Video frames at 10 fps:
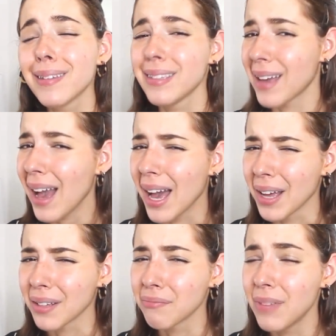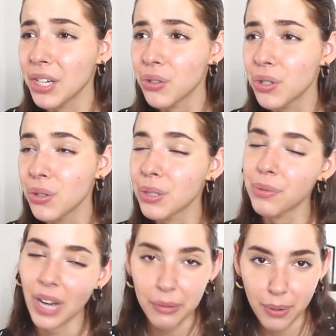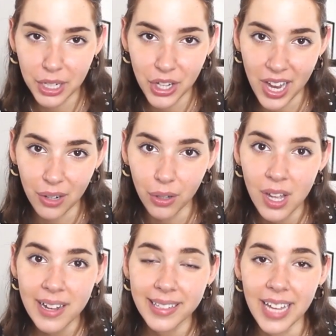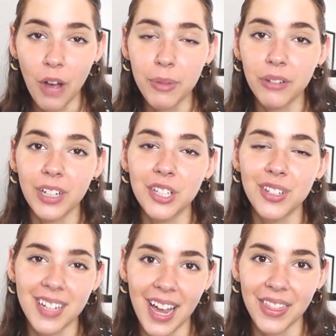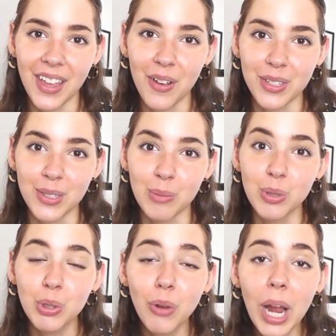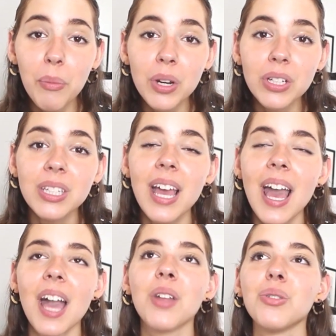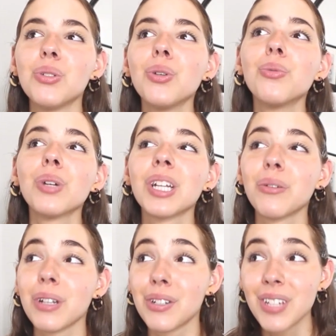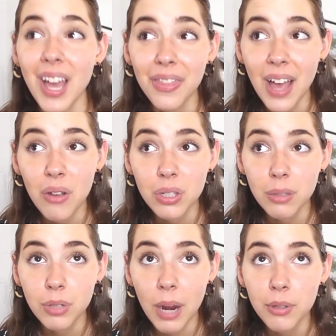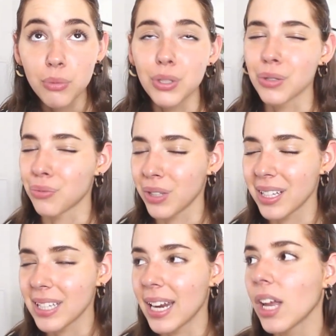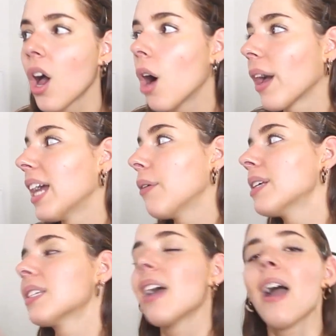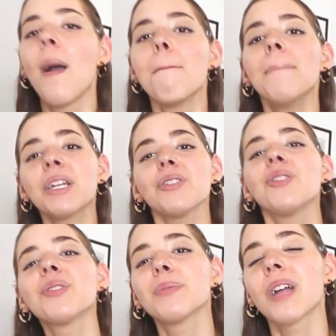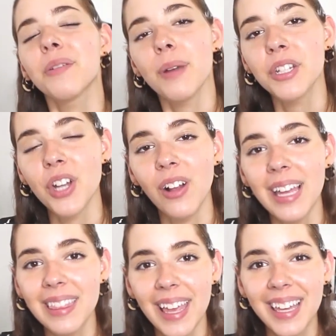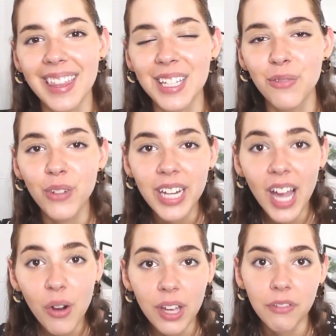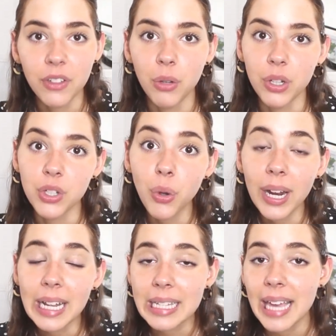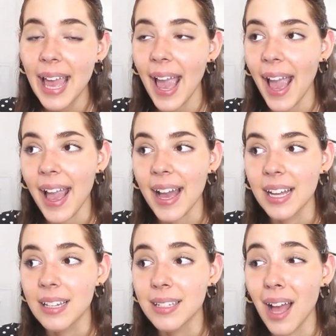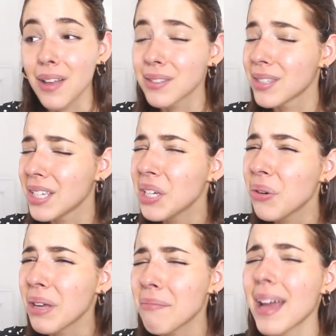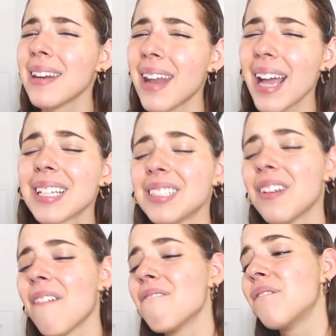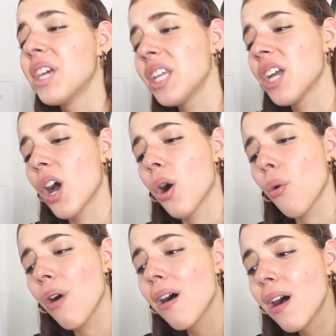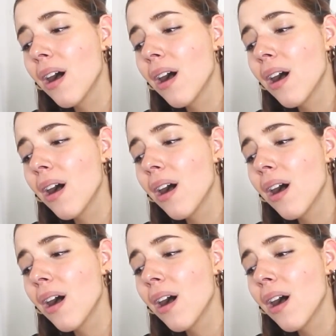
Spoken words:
yeah, make sure to subscribe to my channel to help me reach 9,000 subscribers, and soon we're gonna reach 10,000 subscribers, which is really exciting. Okay, anyways, make sure to subscribe to my channel and like this video if you enjoyed it, and I'll see you in my next video.